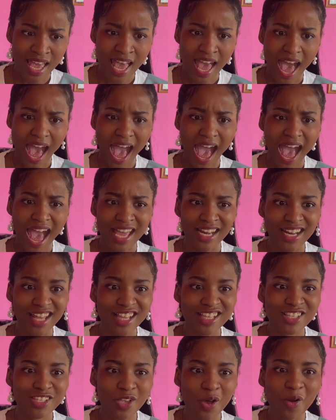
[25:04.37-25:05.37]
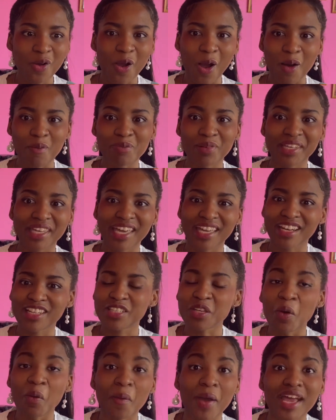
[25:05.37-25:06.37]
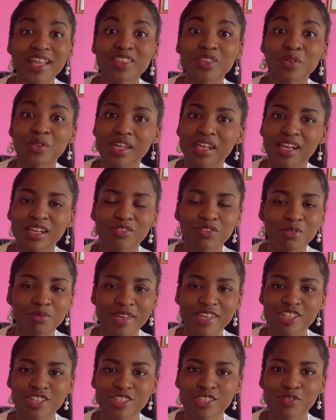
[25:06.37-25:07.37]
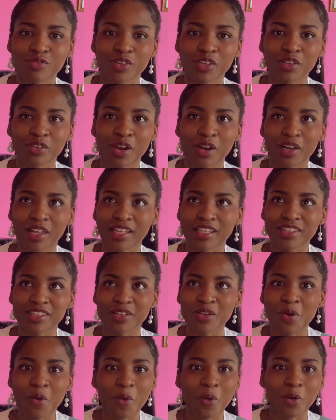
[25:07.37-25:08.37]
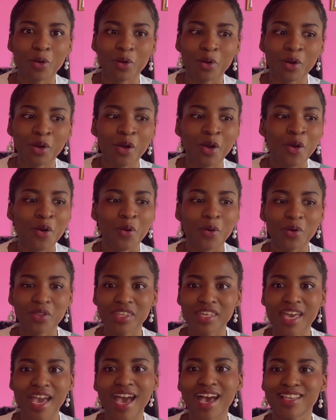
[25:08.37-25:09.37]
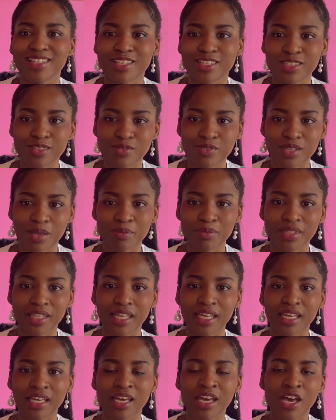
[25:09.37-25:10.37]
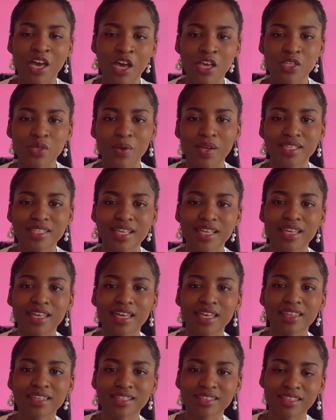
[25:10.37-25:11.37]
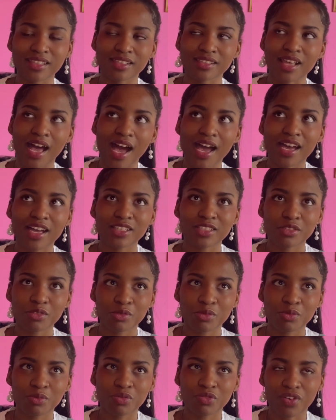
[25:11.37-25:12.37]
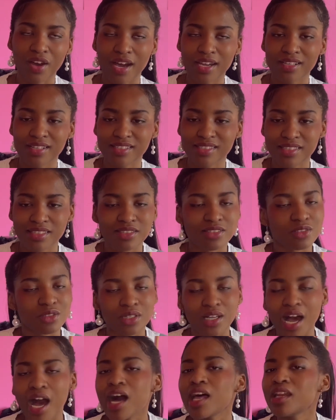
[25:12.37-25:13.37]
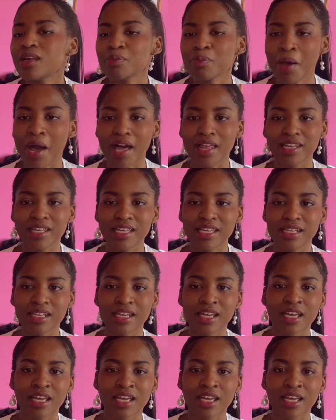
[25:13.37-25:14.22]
And it's so complicated to wade through that information to figure out like the core or the essence of something. So I see in this desire to find a seasonal color palette